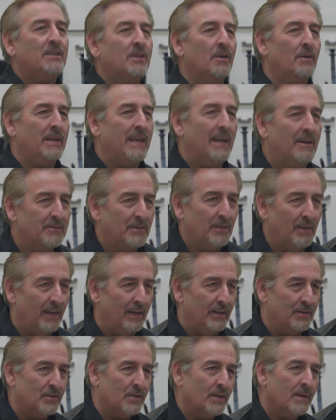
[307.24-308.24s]
Tony out to
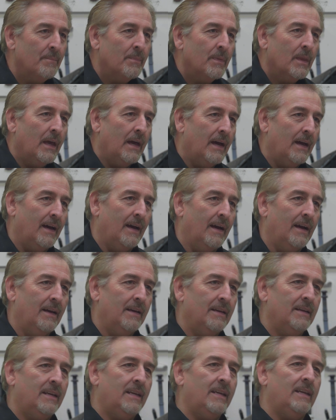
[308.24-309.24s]
lunch.
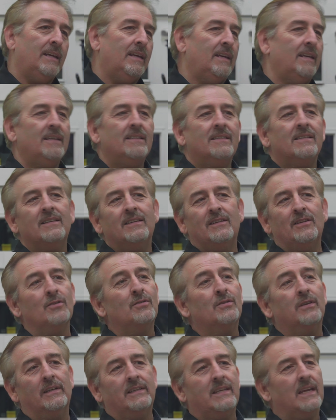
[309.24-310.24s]
He
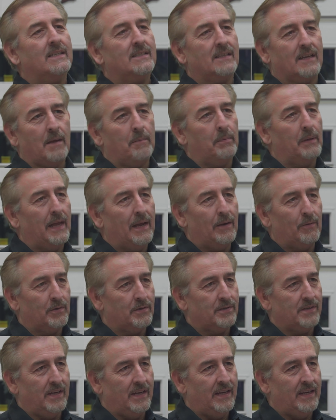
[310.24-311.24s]
usually takes a couple
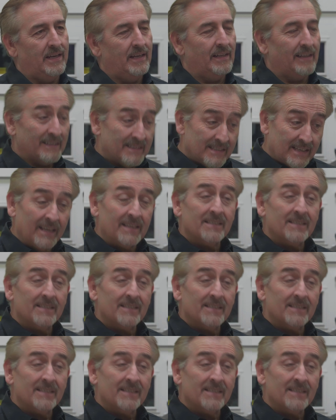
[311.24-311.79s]
hours to eat. He likes to take